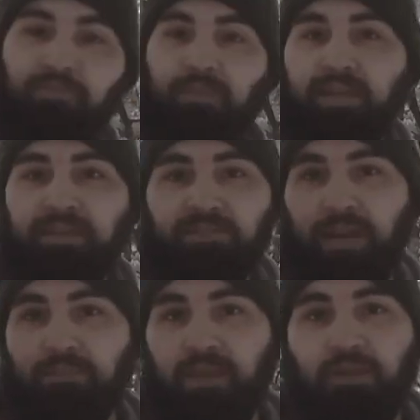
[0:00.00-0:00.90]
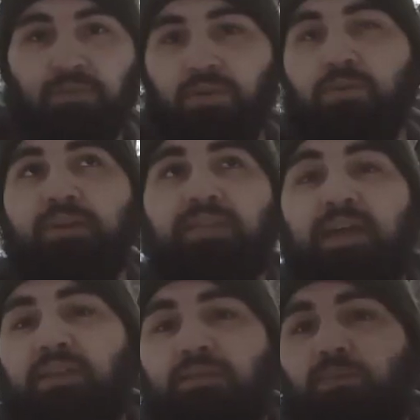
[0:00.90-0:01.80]
that from Antique Shop, so I don't know
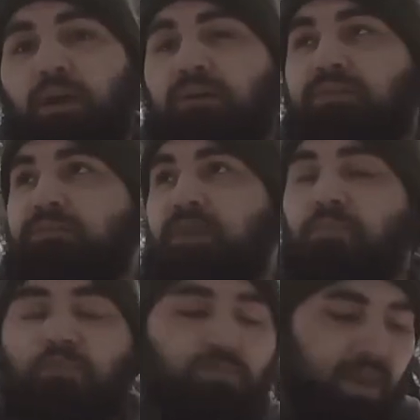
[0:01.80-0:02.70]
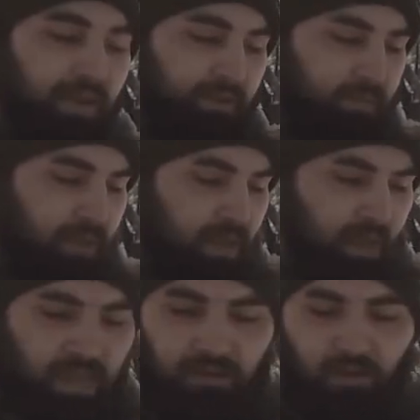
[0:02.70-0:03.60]
exactly where it's from, who made it.
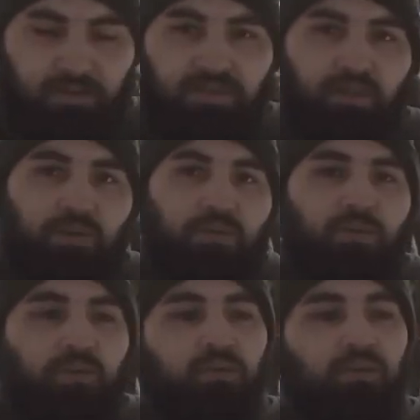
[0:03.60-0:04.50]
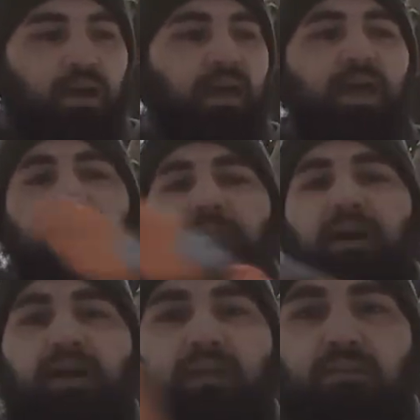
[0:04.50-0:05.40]
And then also, I have
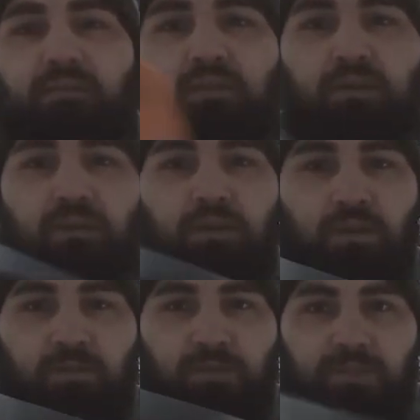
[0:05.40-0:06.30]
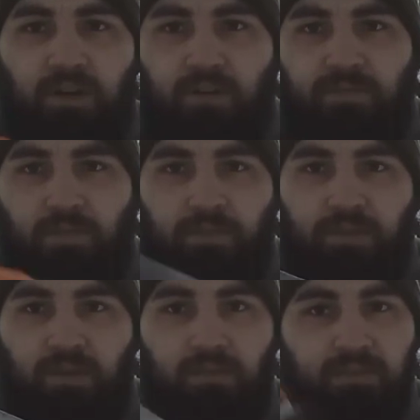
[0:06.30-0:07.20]
my Fiskars folding
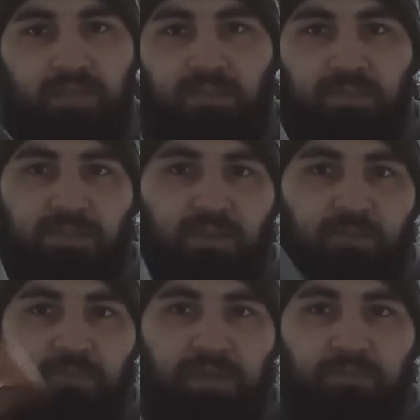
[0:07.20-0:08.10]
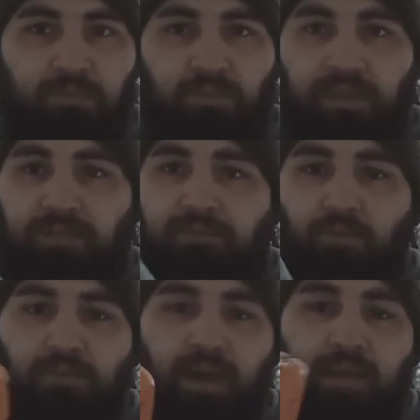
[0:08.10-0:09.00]
saw. This thing's been serving me for like
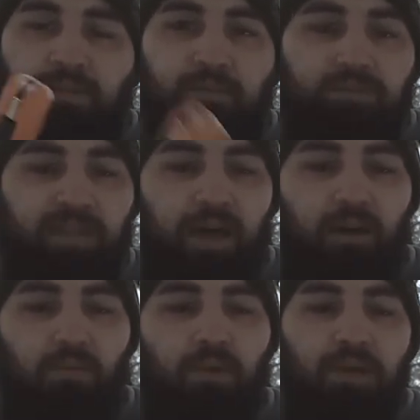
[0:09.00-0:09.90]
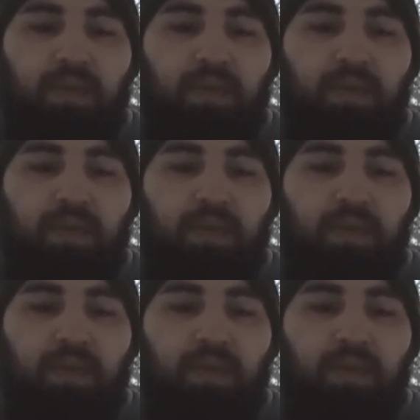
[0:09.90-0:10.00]
4 or 5 years now,